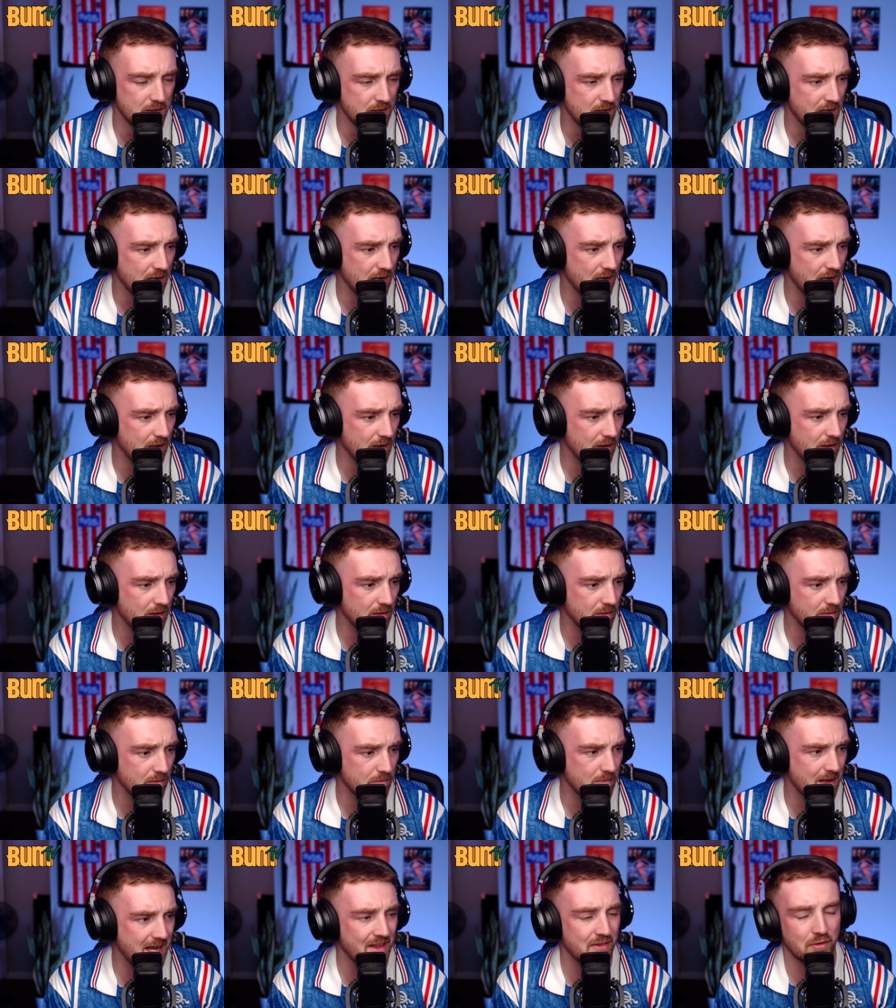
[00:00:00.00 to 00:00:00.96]

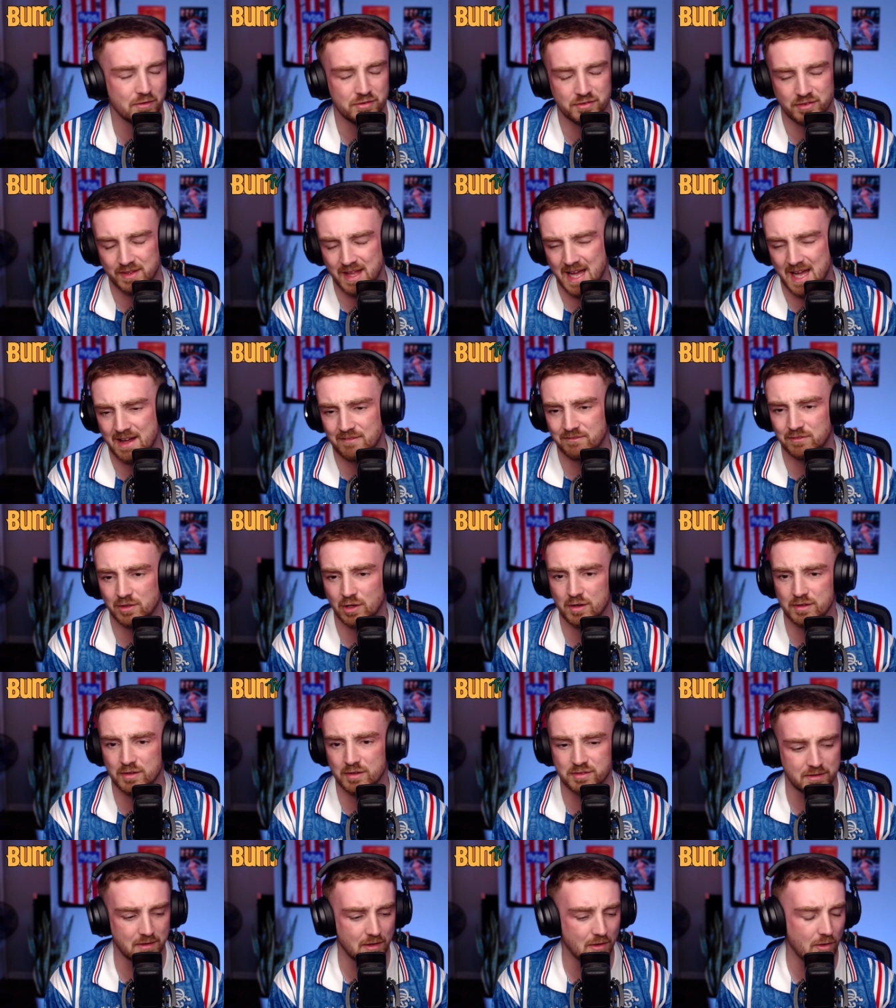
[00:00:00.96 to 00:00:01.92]
Um, and also, they have
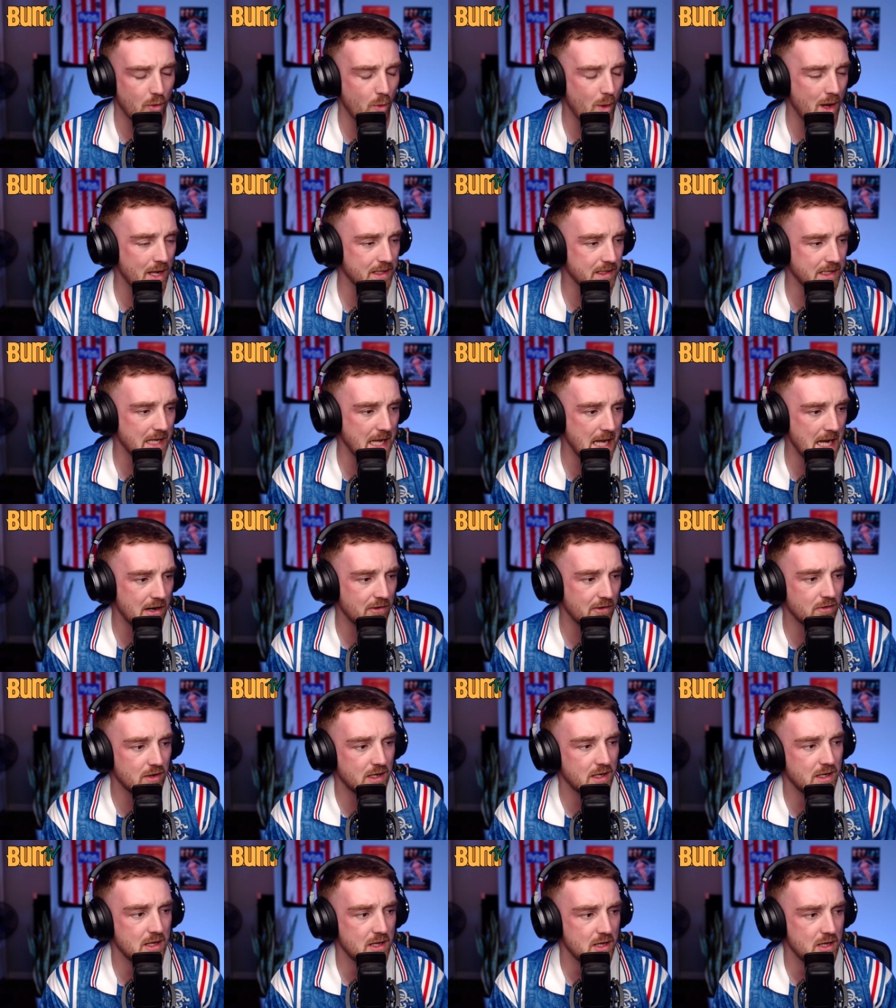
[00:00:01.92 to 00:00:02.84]
lost Juan Guerra